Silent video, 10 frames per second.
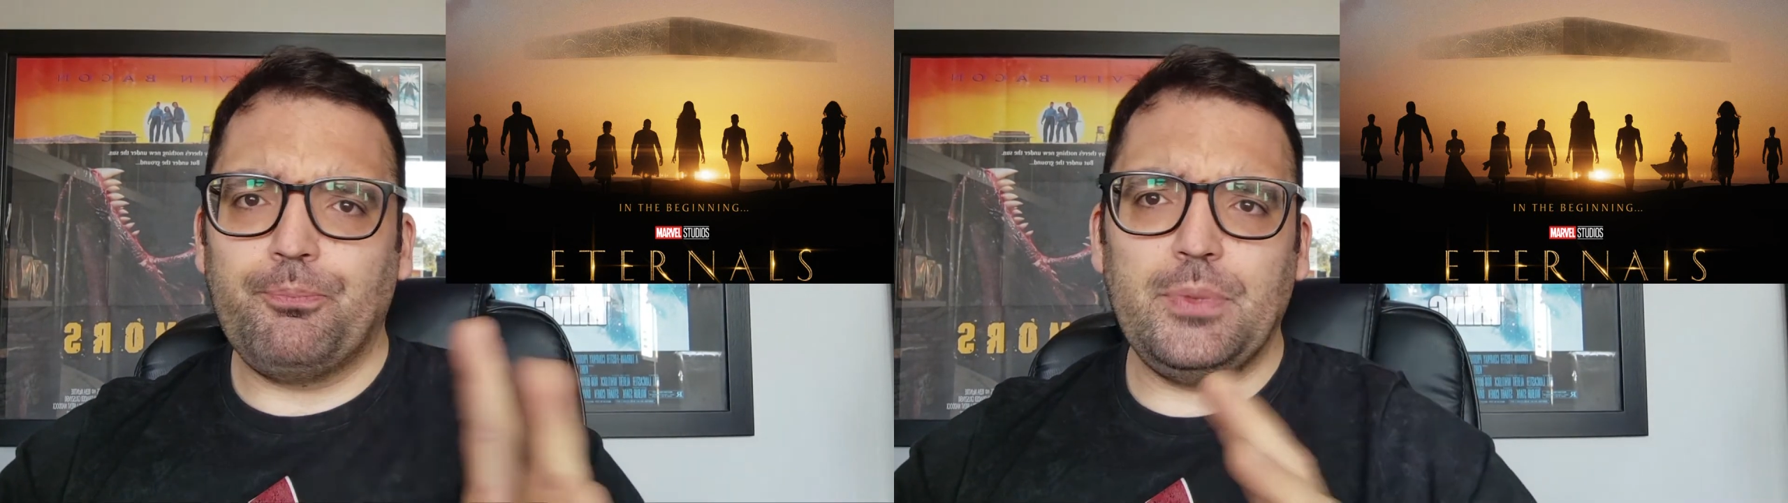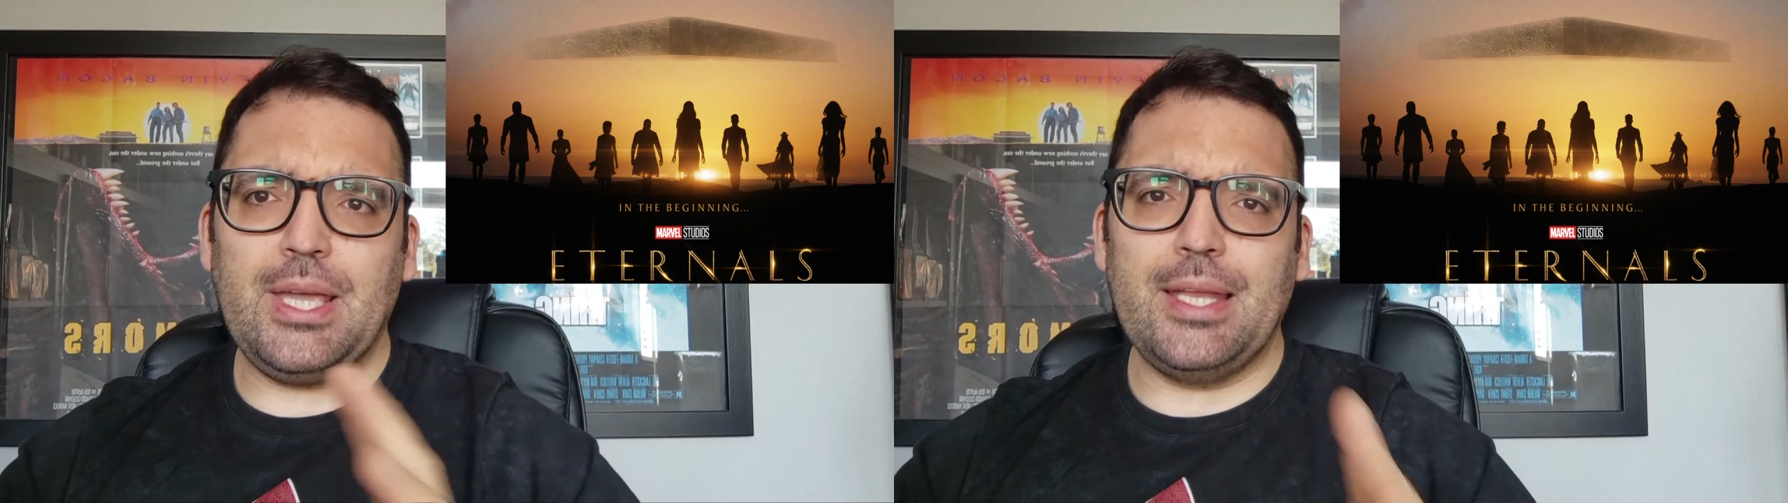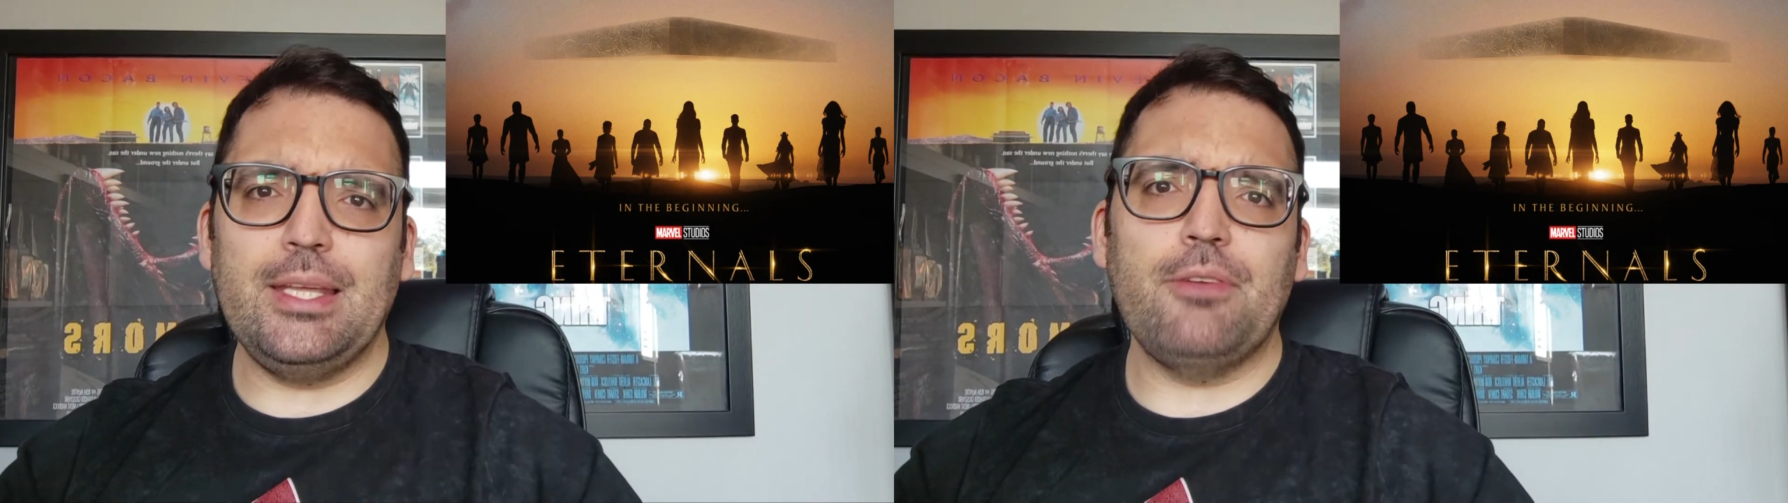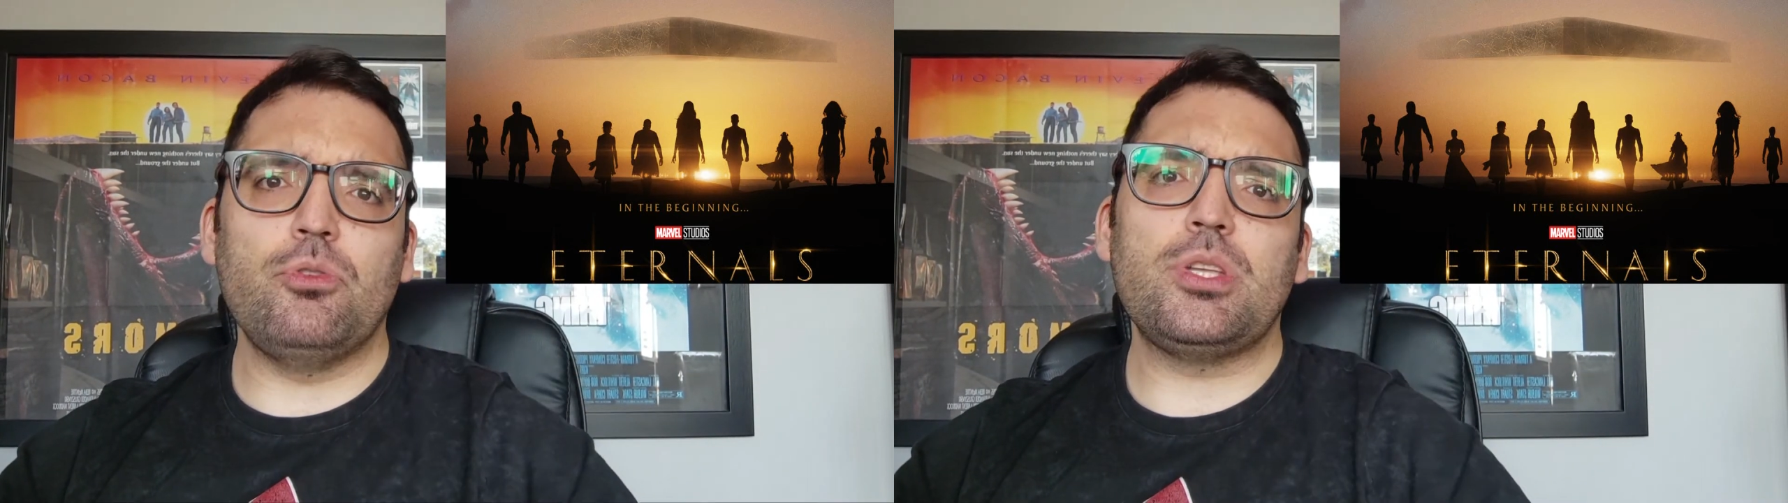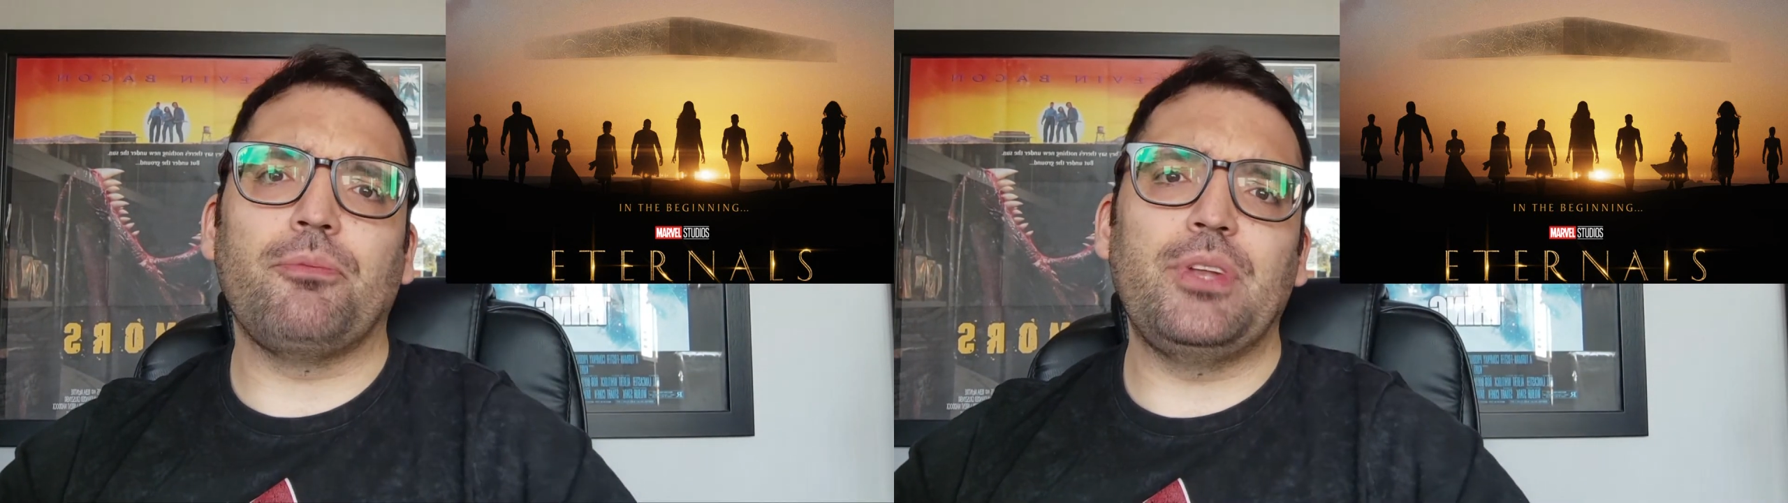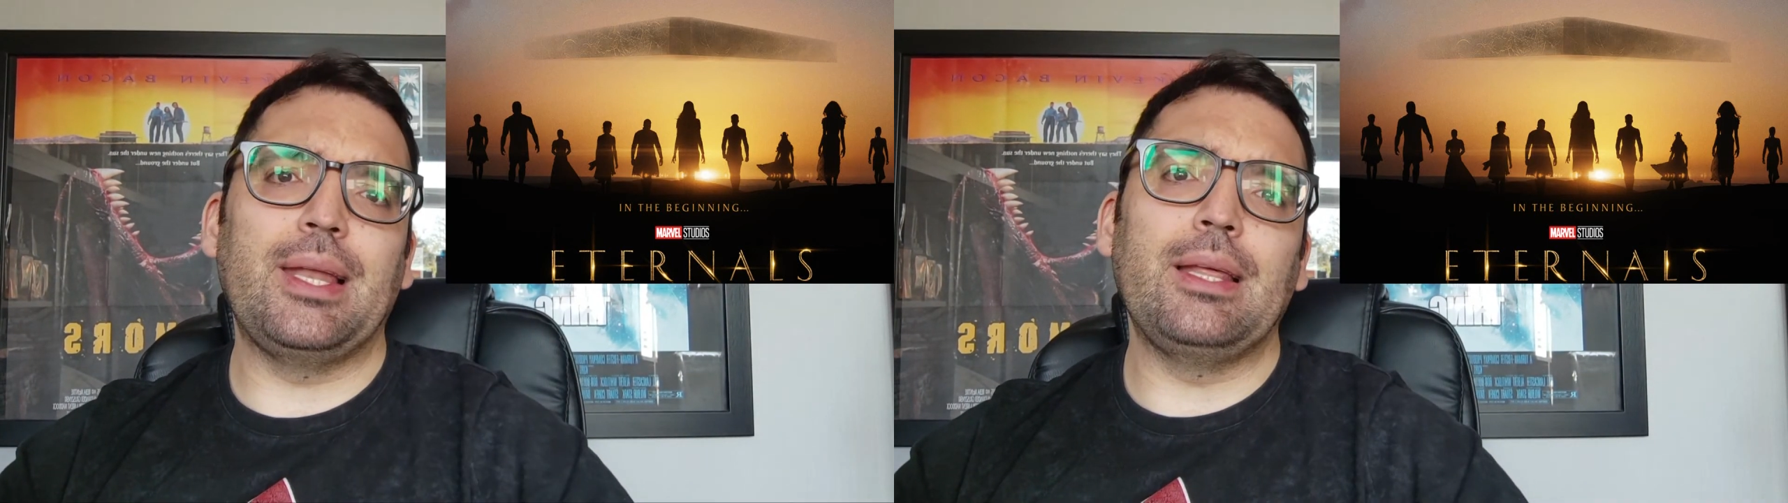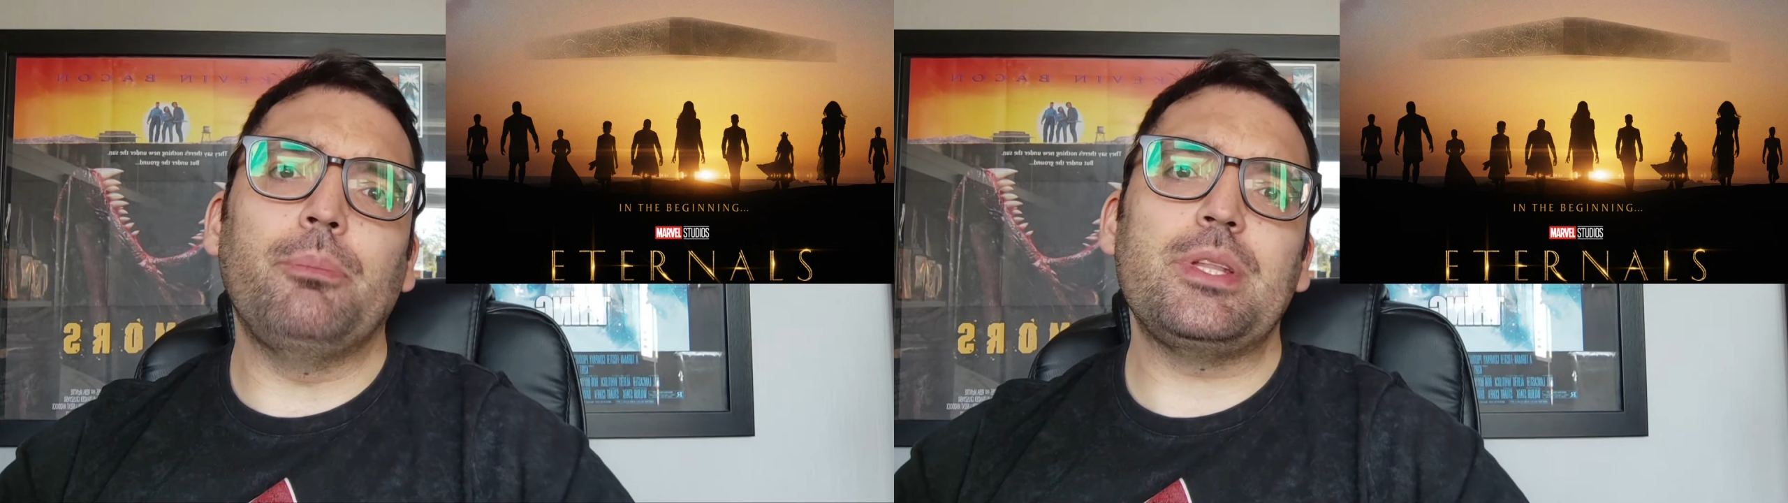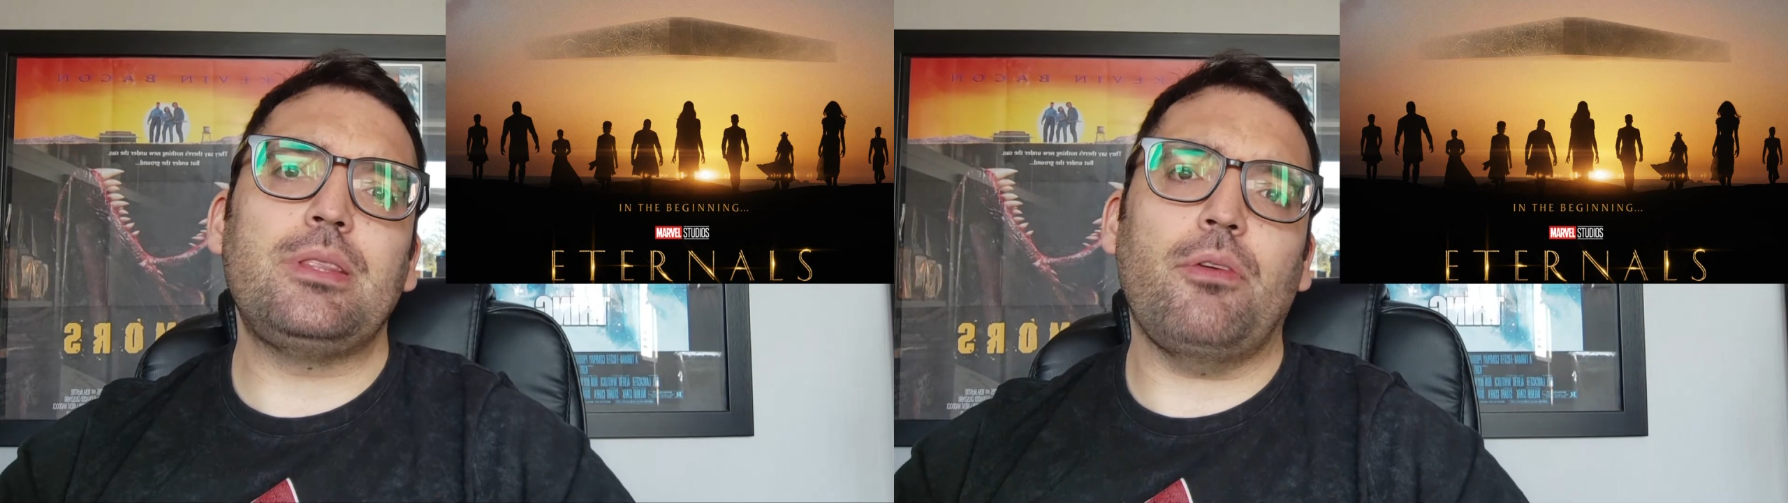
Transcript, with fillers: kind of give you something a little bit